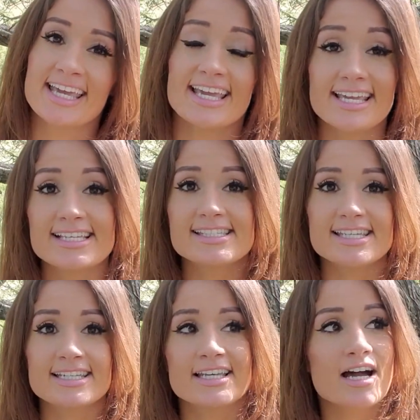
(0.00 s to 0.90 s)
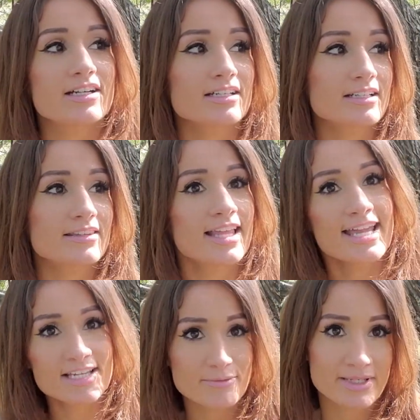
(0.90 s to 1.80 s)
Is he not going to
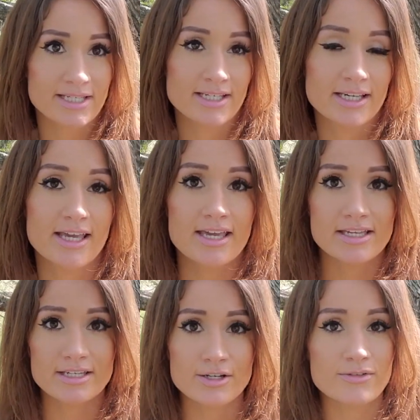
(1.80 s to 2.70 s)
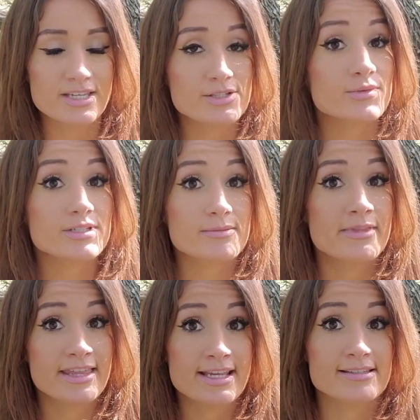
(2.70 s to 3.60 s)
like me? These were some
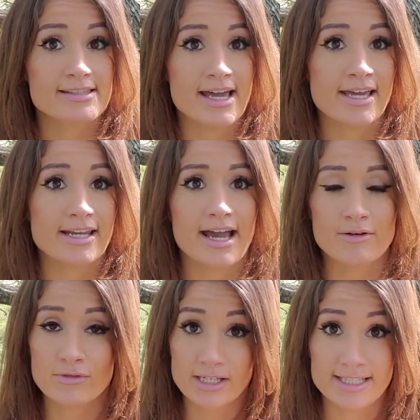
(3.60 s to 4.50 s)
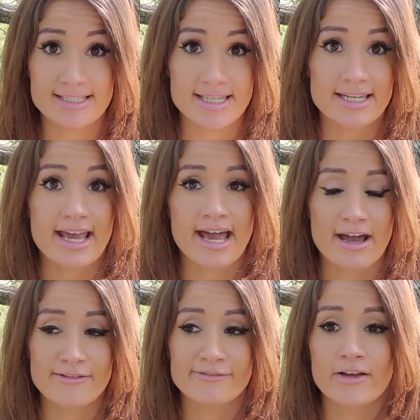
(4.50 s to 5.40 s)
things that I really did
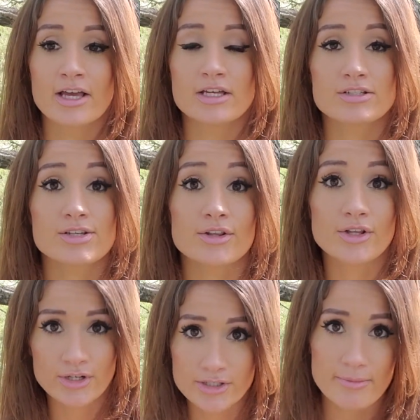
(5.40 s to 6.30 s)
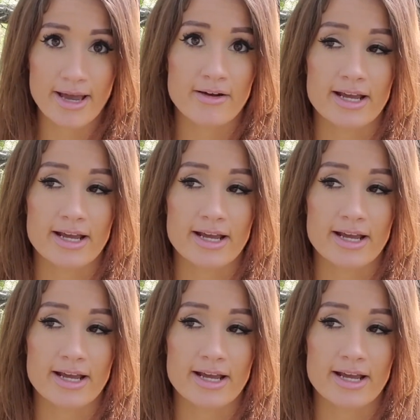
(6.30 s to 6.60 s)
have to learn about.